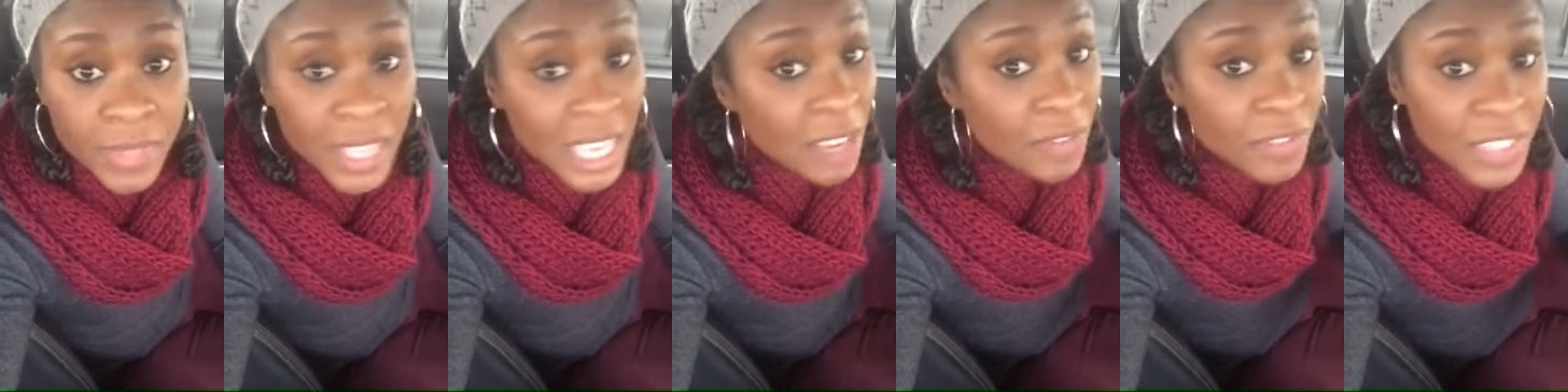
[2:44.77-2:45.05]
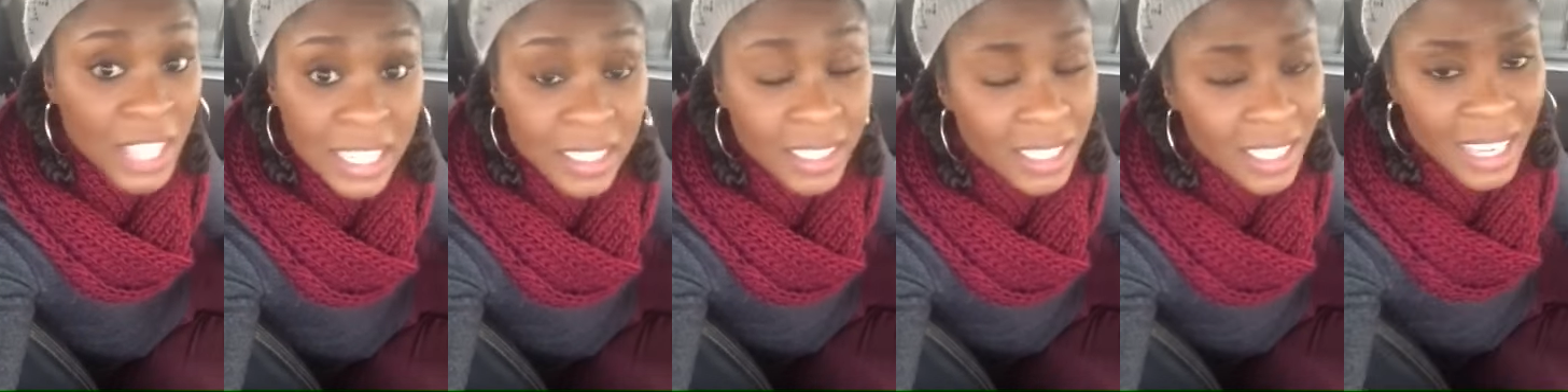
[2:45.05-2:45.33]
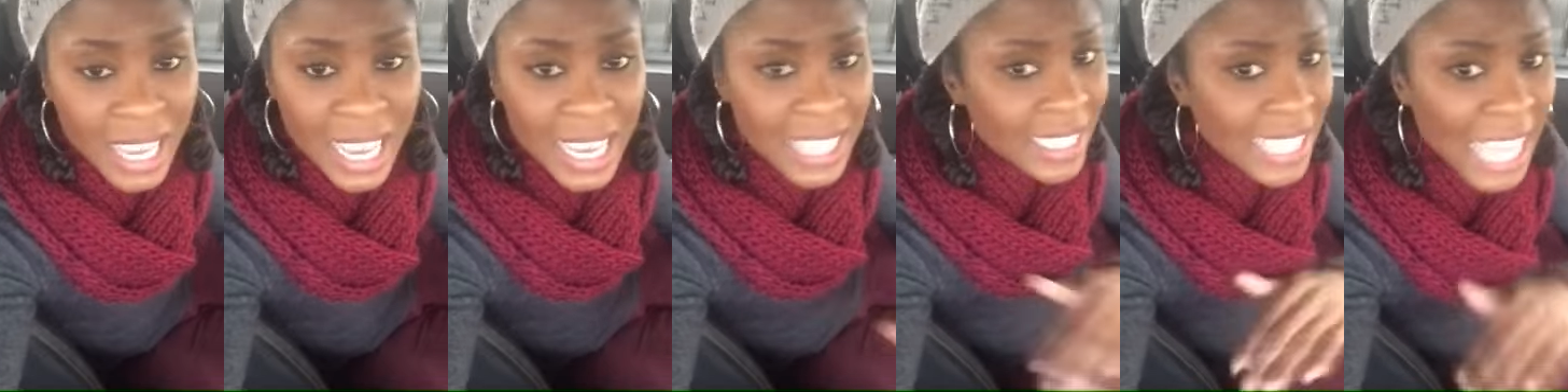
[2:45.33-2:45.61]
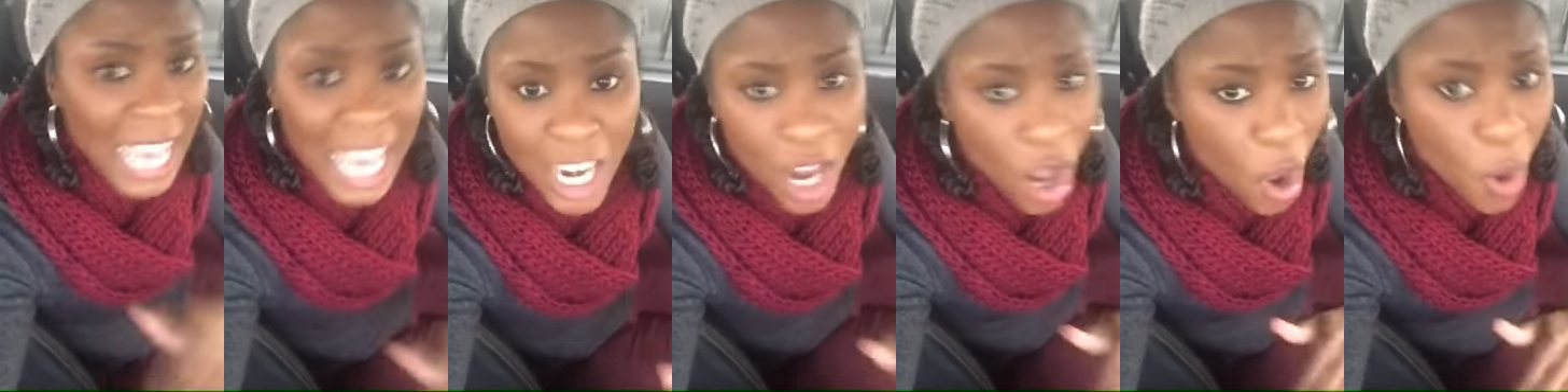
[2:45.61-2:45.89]
If that's the case,
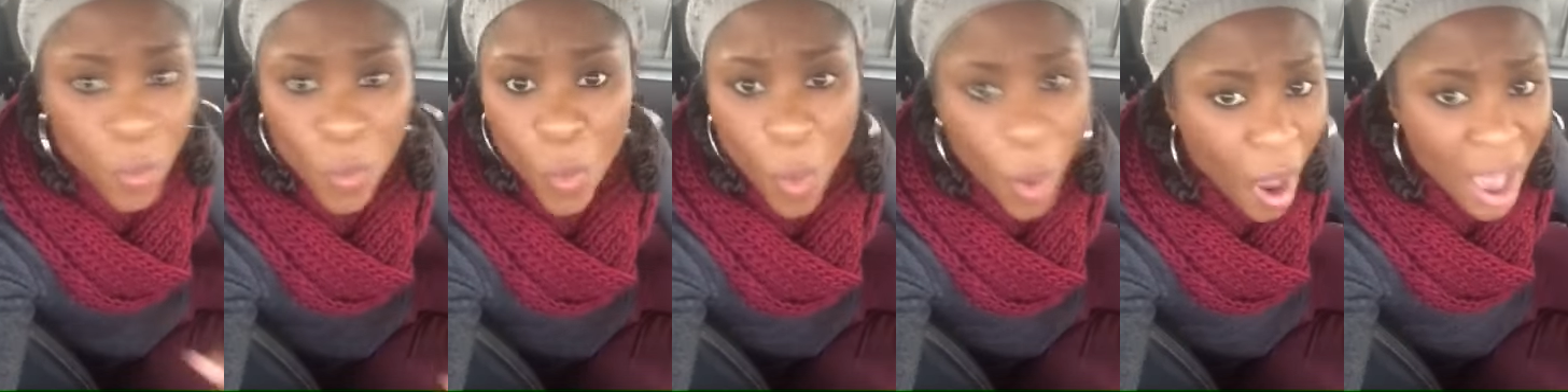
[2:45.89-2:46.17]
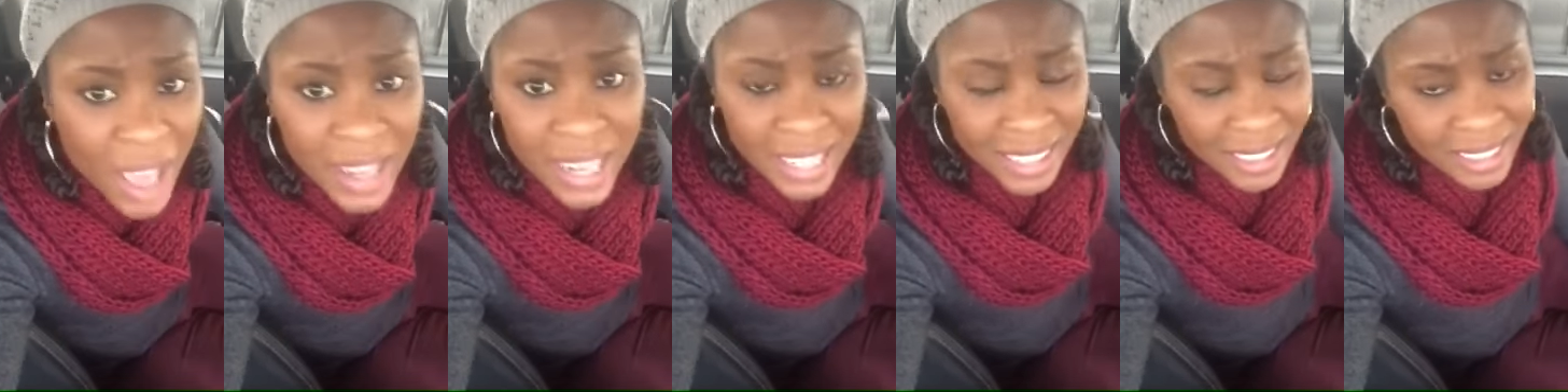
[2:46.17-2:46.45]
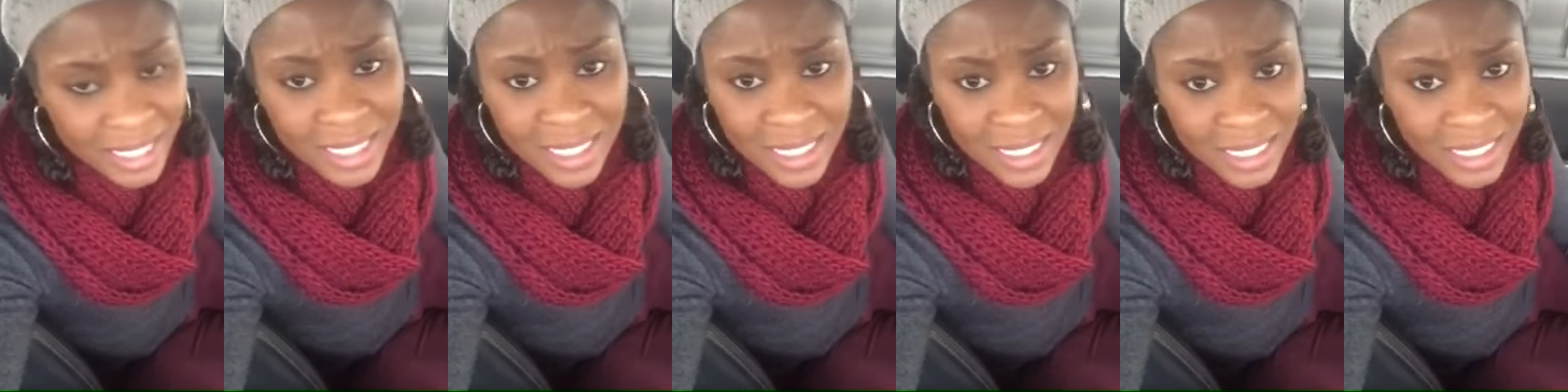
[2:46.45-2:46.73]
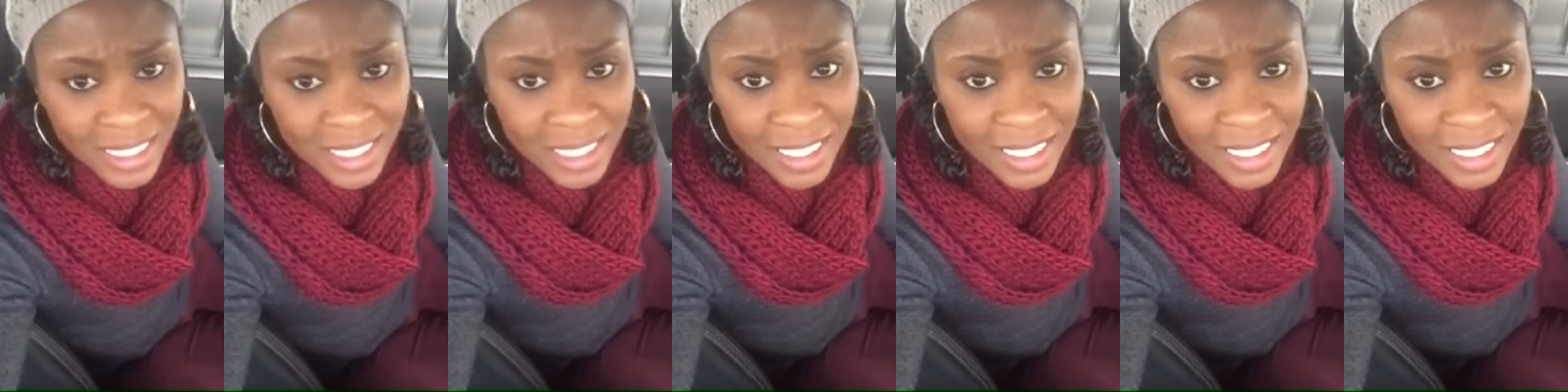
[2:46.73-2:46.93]
I don't want it.